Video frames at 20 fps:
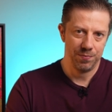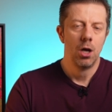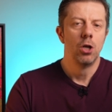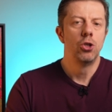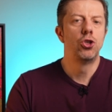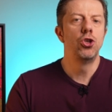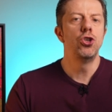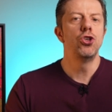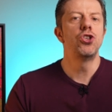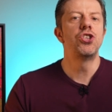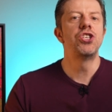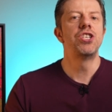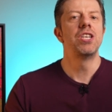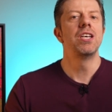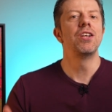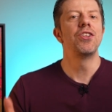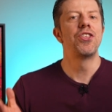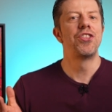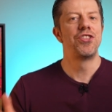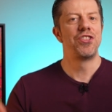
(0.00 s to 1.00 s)
Do you
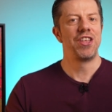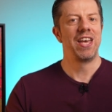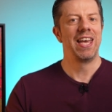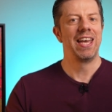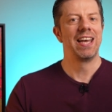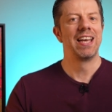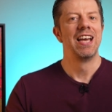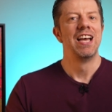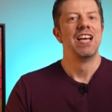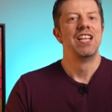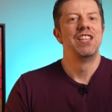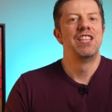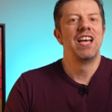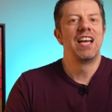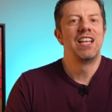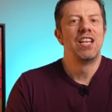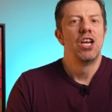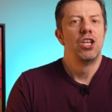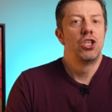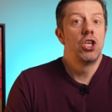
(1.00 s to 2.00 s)
still think that